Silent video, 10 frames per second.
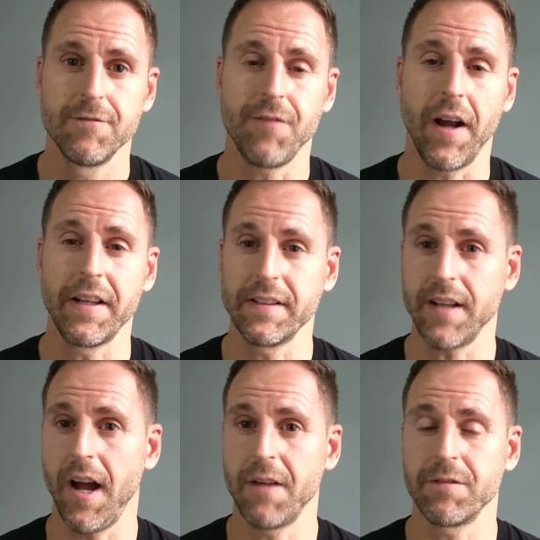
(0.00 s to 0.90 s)
finding
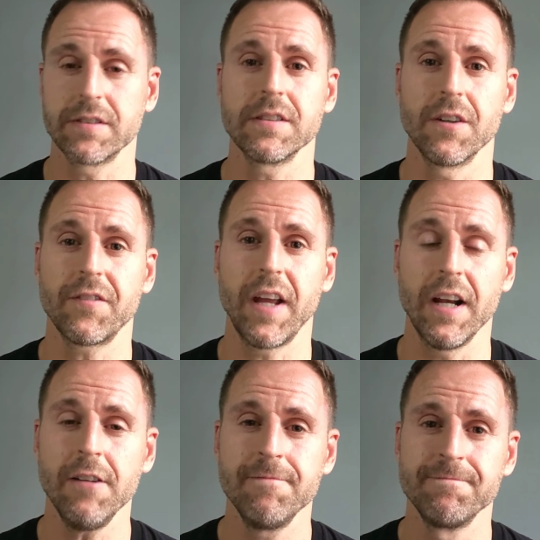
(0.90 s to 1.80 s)
time for self
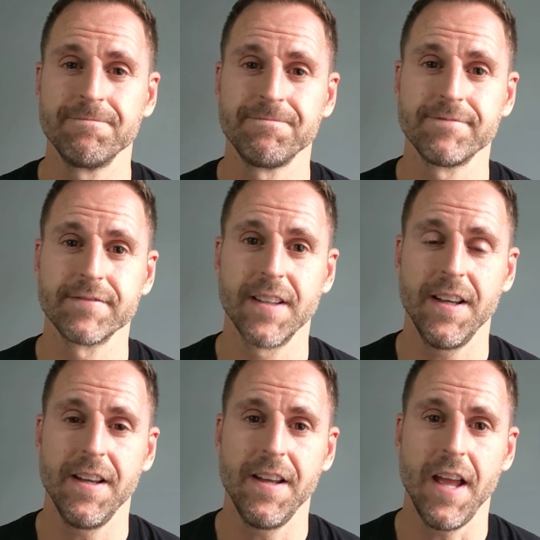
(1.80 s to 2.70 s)
care,
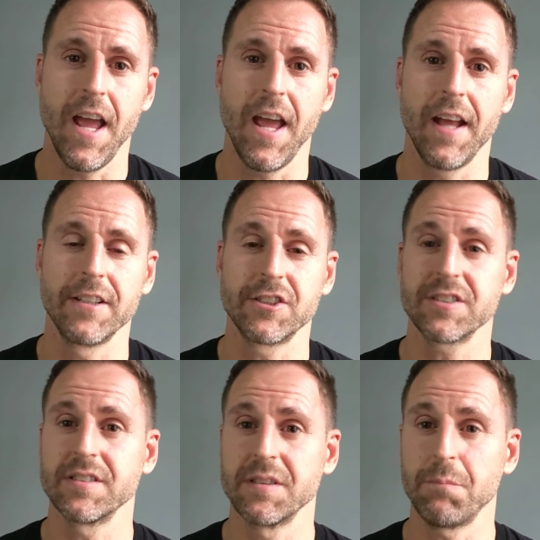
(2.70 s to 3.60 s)
and
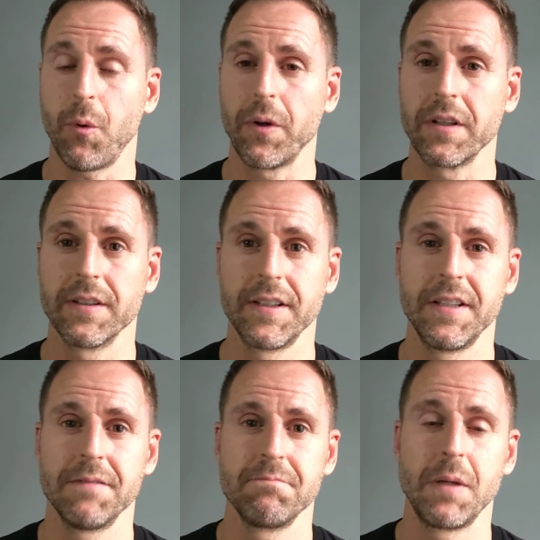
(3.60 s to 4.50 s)
just as importantly,